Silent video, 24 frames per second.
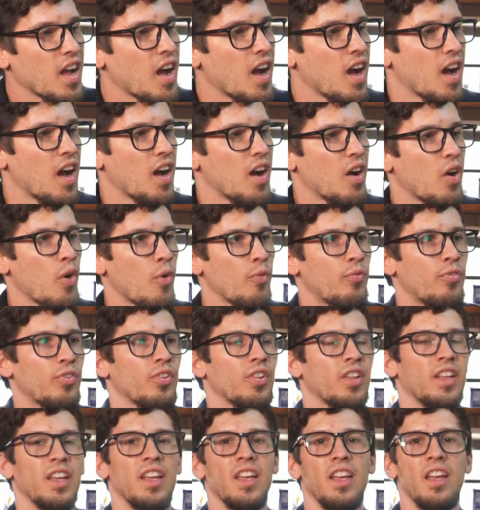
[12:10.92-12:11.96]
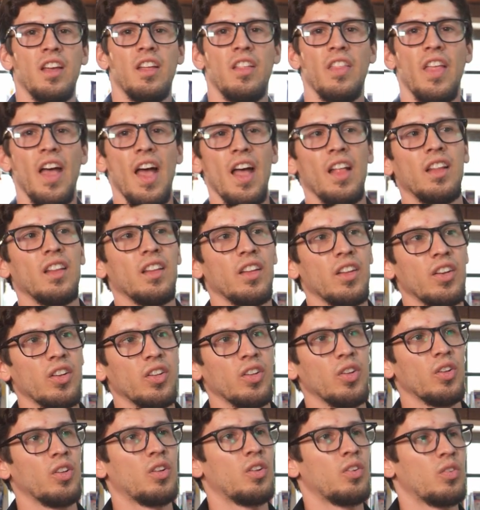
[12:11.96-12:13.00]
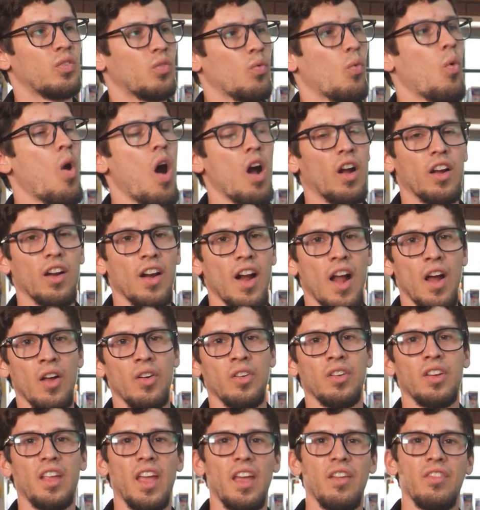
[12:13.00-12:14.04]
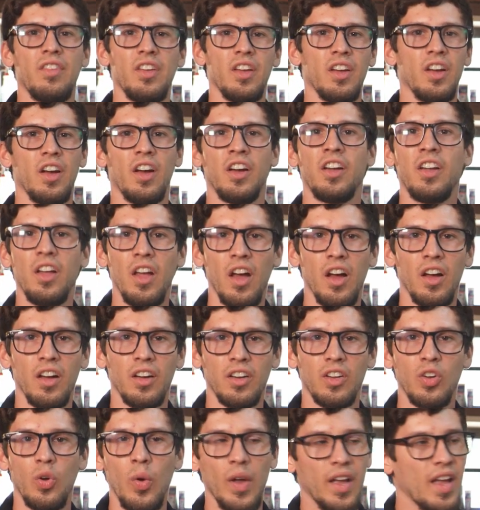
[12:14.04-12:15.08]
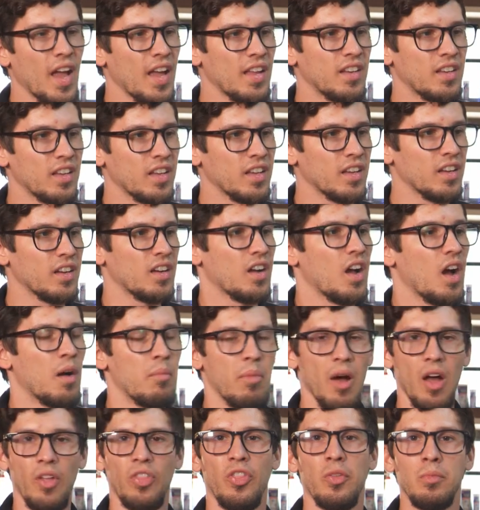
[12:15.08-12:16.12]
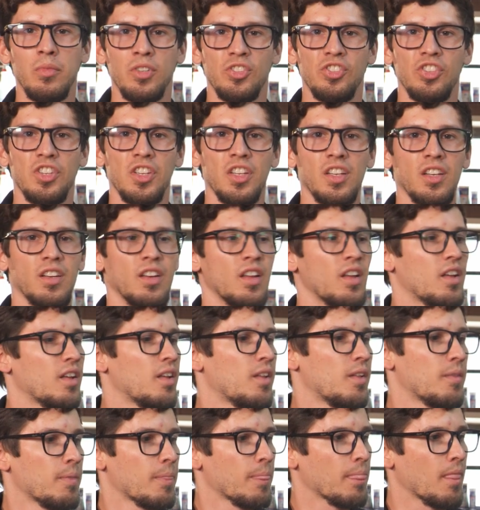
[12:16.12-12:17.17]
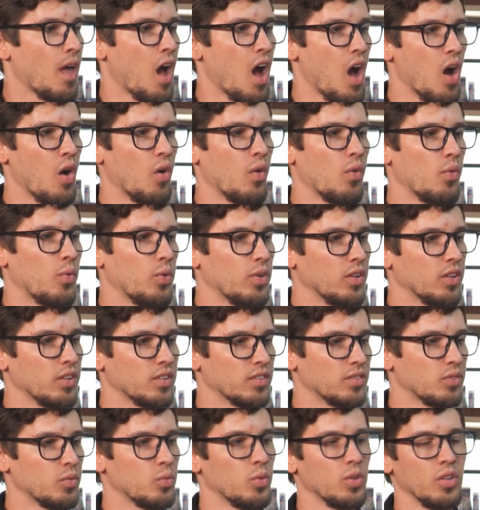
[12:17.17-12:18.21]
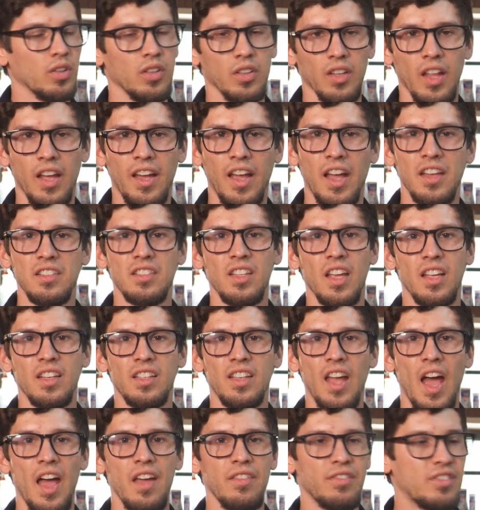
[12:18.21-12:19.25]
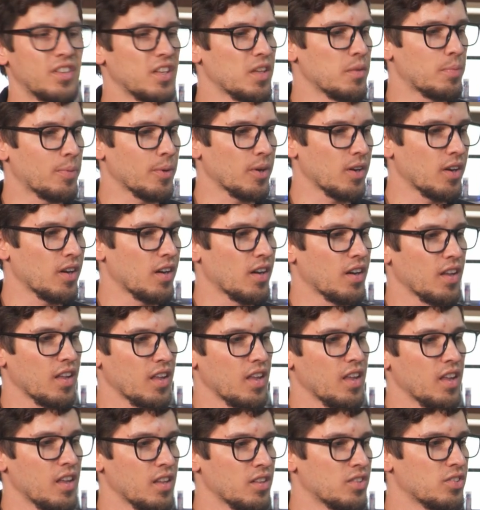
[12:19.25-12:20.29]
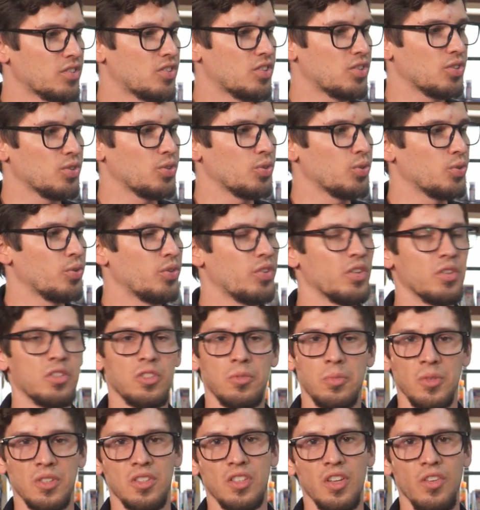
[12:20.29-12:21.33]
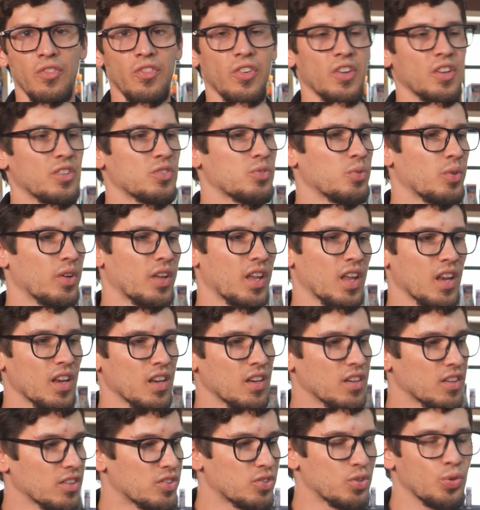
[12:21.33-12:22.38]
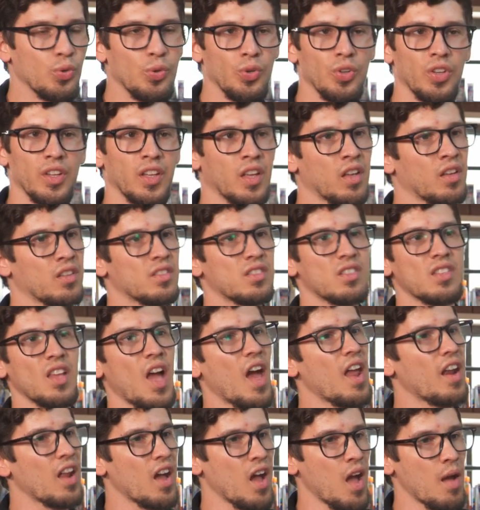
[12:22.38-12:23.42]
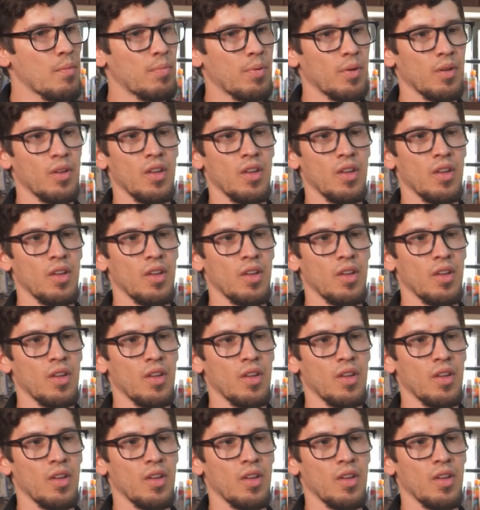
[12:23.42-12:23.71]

uh, hopefully that little walk around gave you a, a quick idea about the machine. Uh, we'll, we'll, like I said, dive deeper into the specifics. We'll get into tooling, setup,